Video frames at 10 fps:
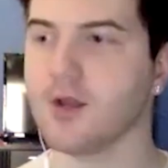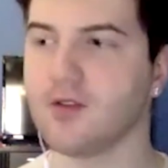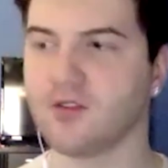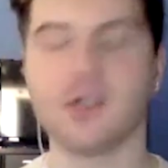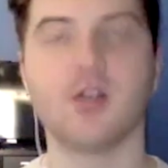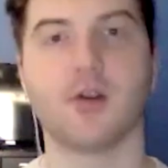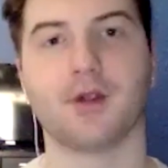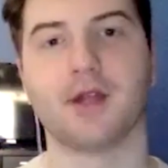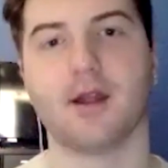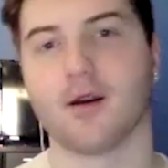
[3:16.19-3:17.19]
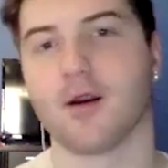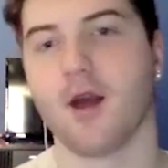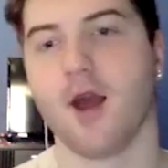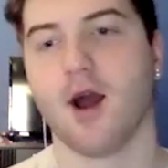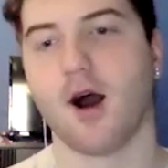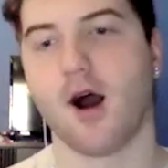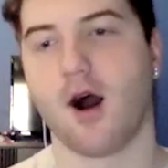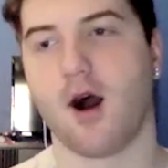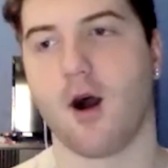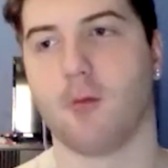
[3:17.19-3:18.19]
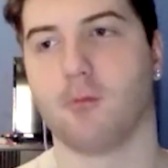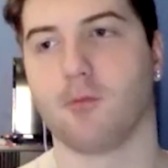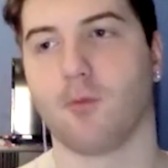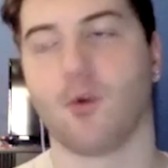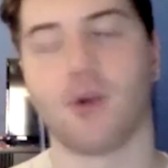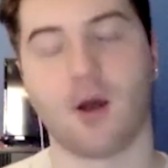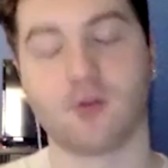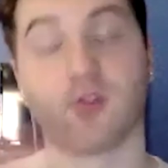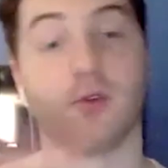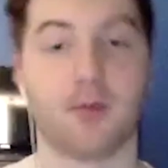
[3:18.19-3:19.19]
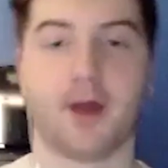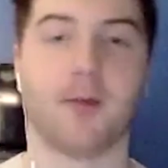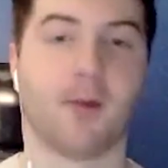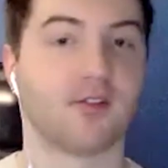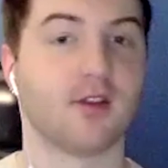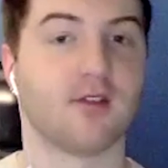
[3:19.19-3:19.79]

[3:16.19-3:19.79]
senior year, where I was going to Panama City,